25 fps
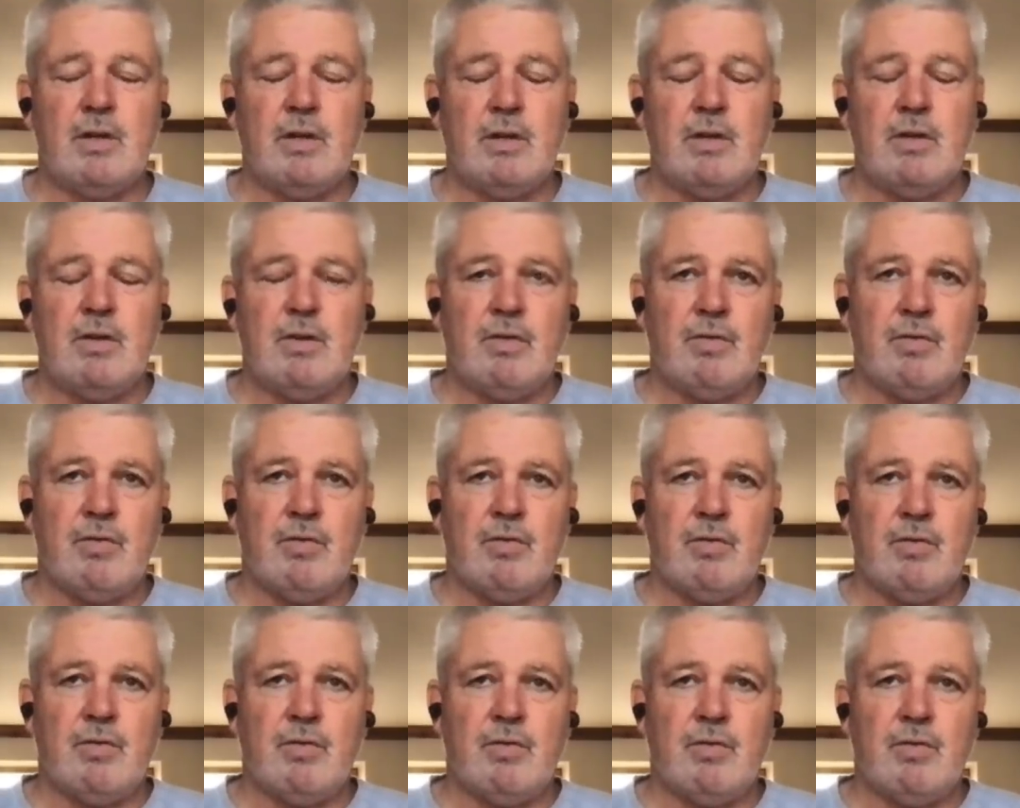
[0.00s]

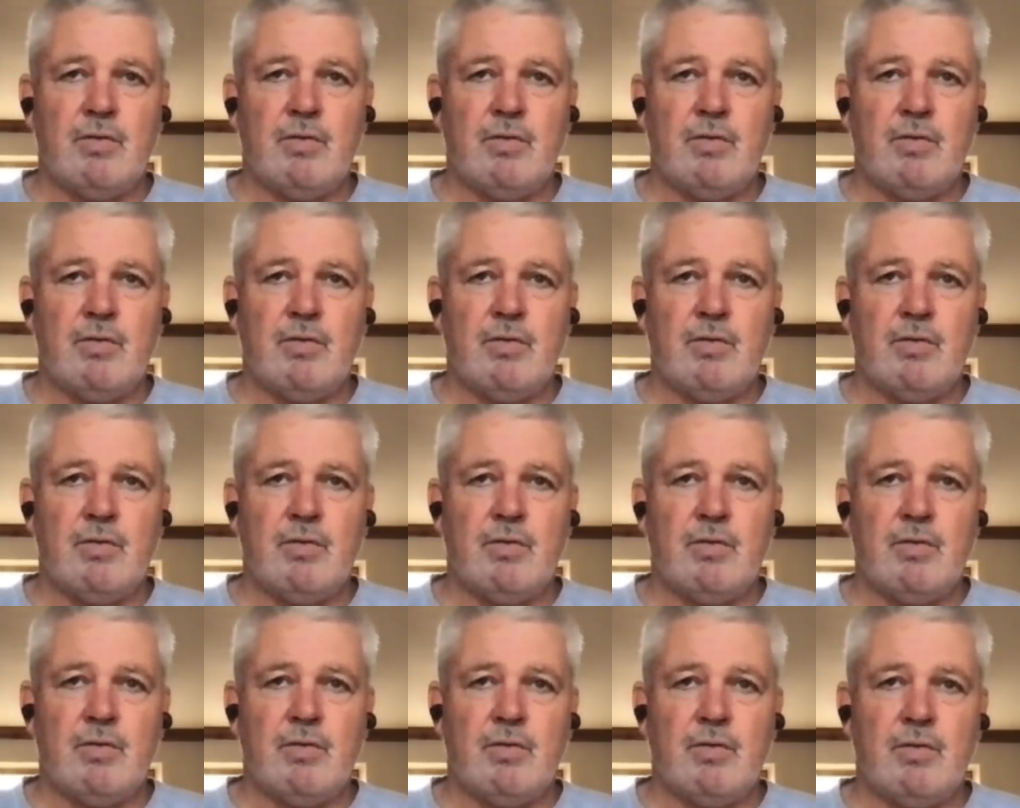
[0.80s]
really
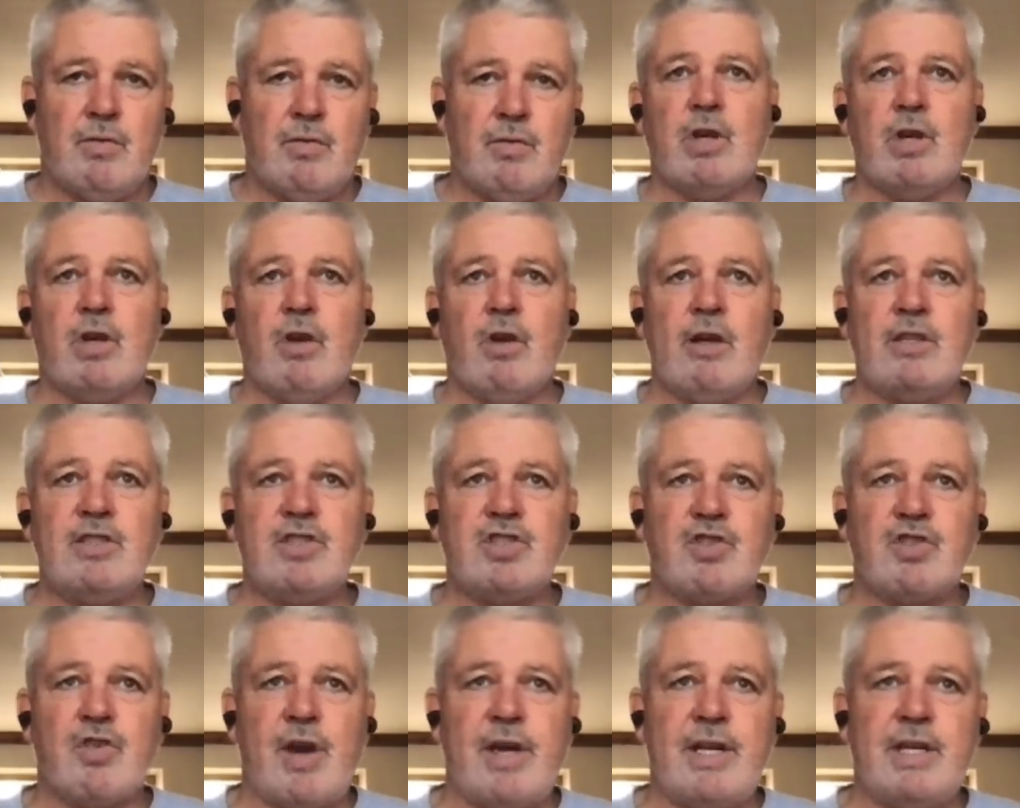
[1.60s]
uh,
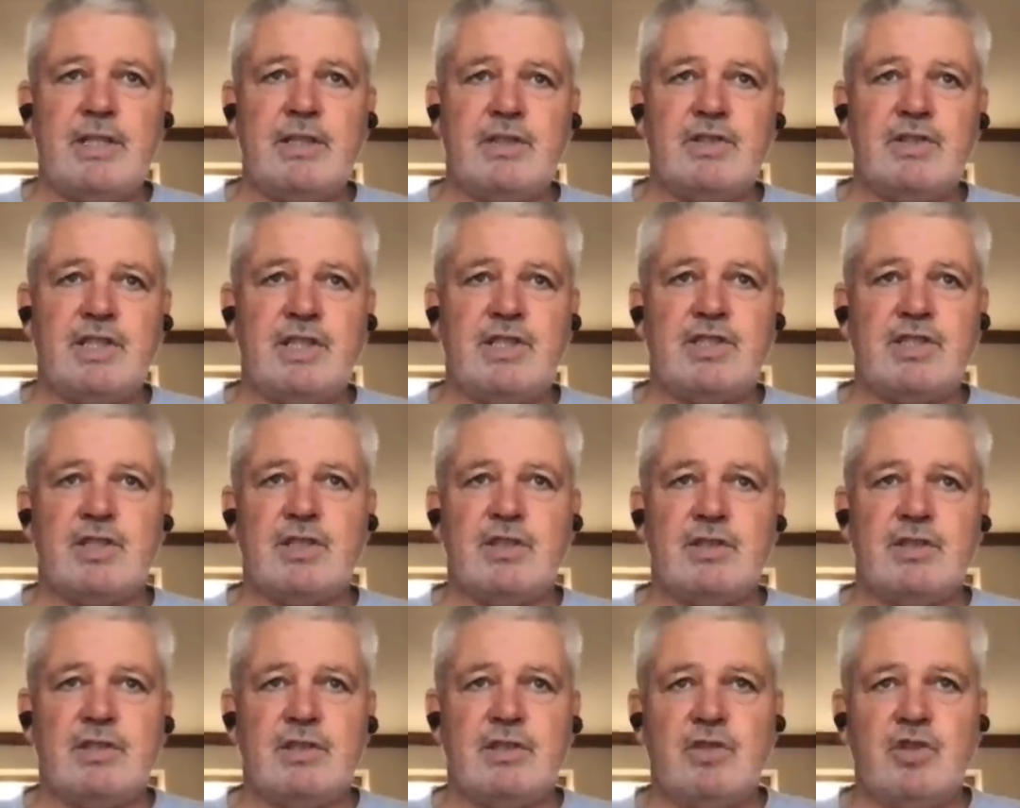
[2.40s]
organised training
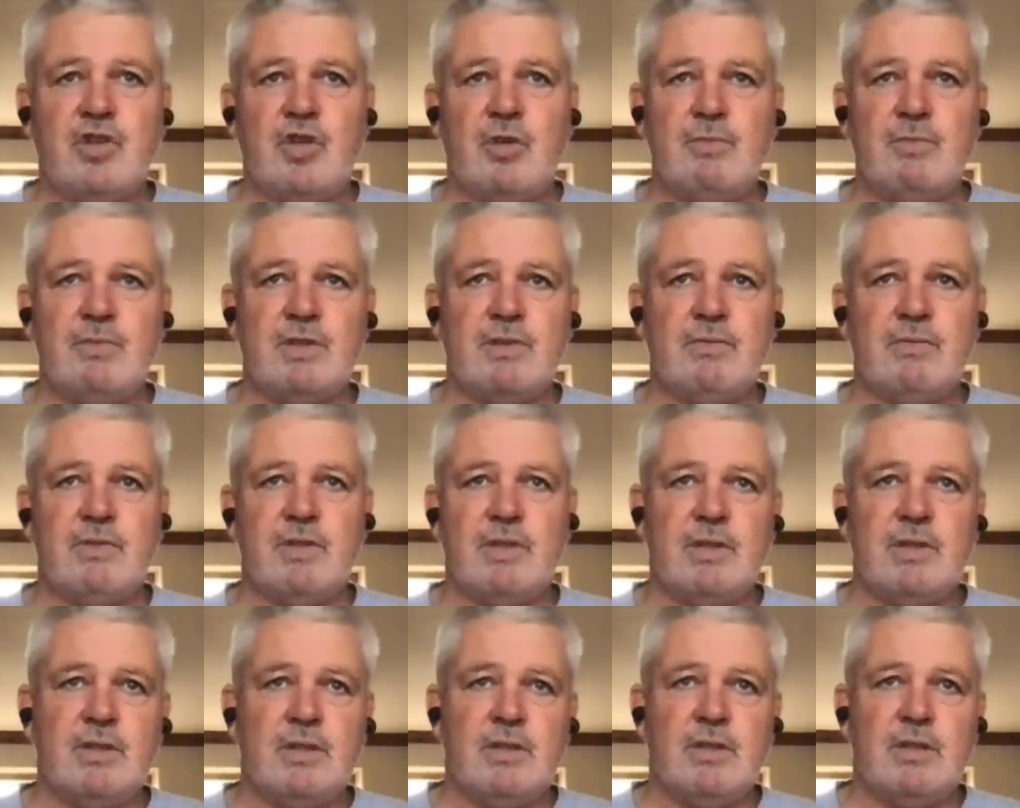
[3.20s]
sessions in terms of
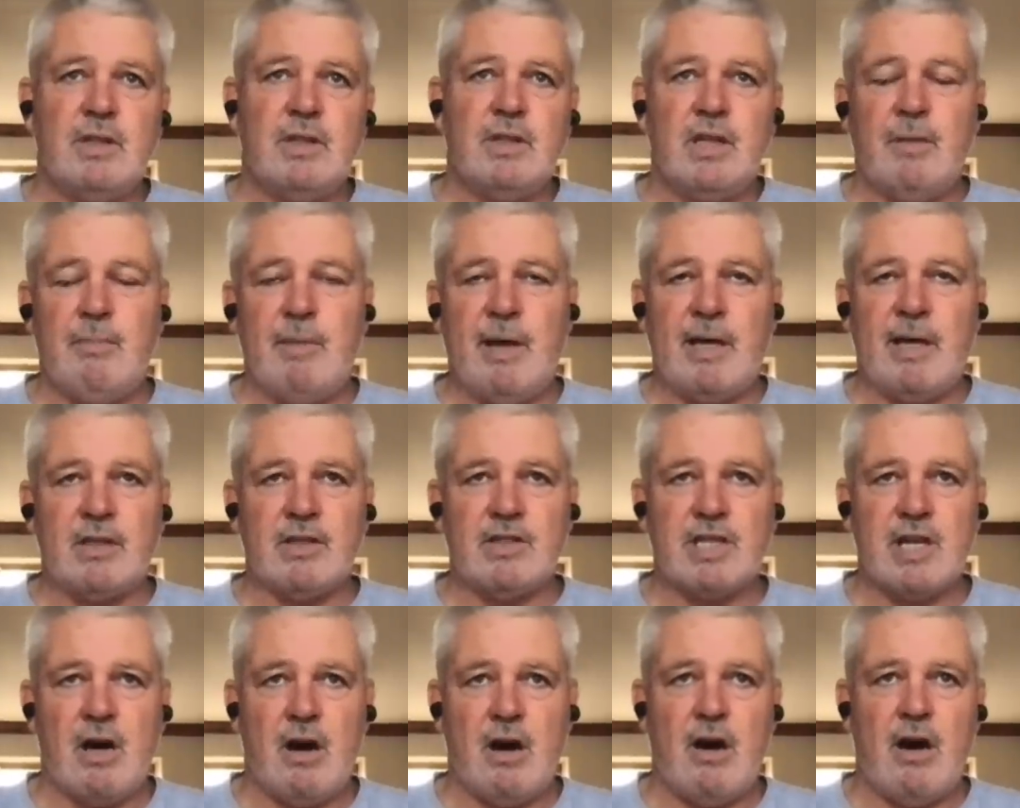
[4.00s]
the amount of
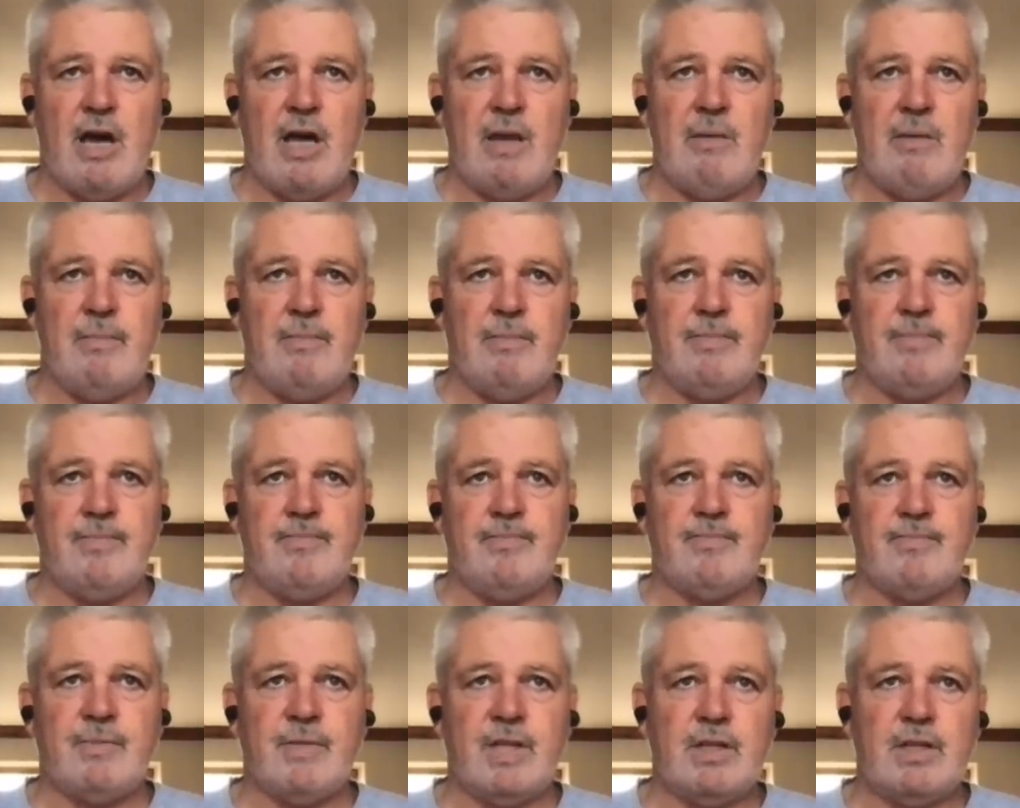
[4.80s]
time
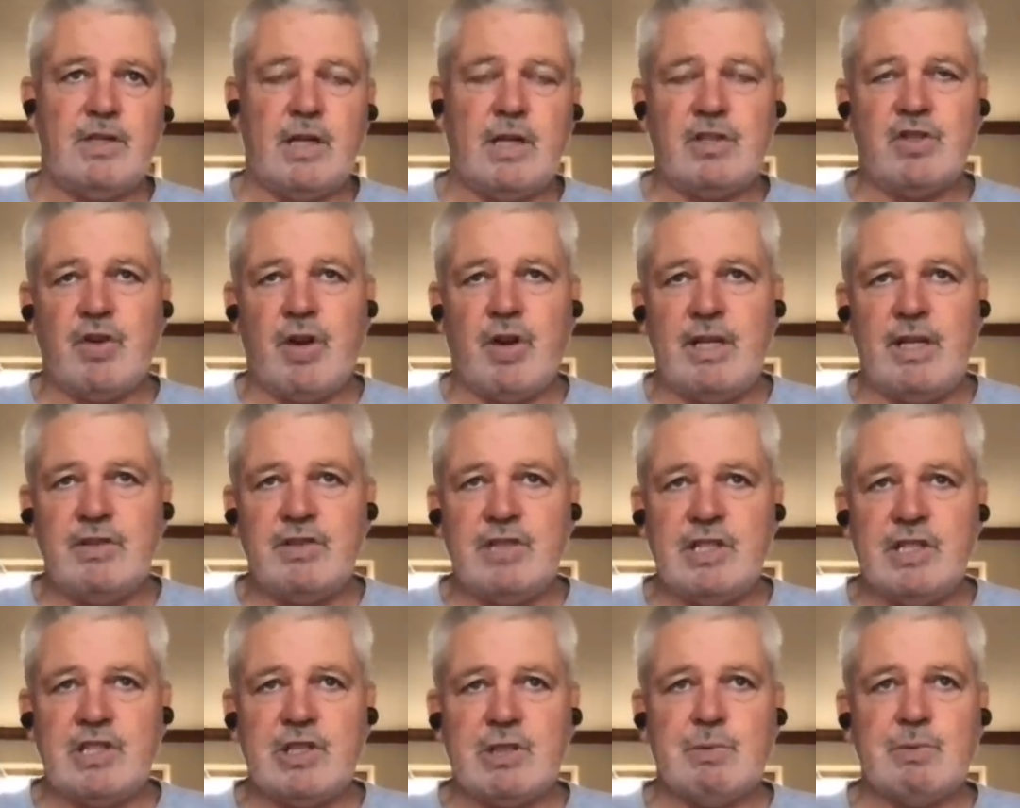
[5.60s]
a, a training
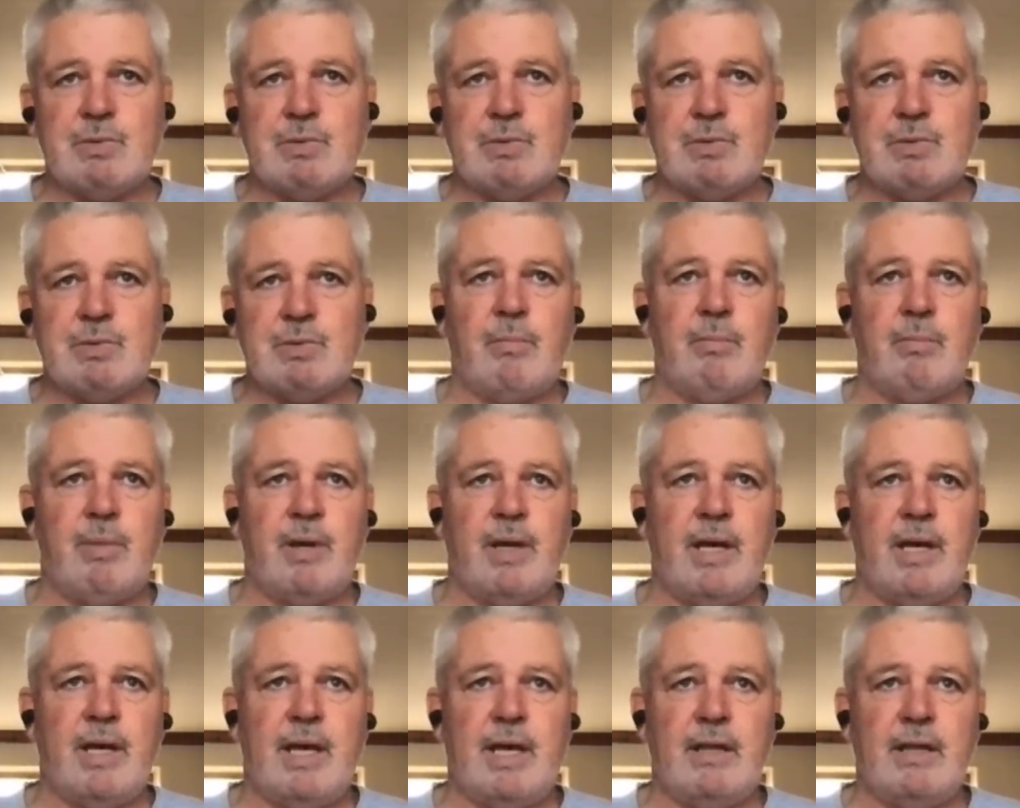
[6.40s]
session was going to
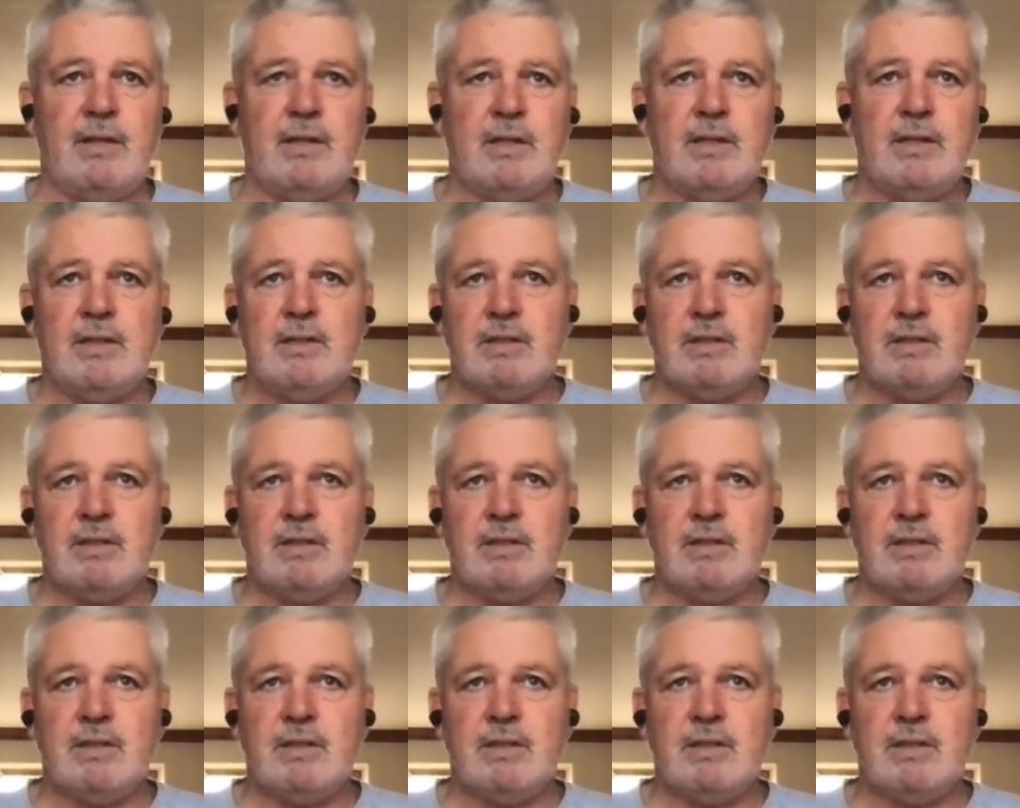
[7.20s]
be.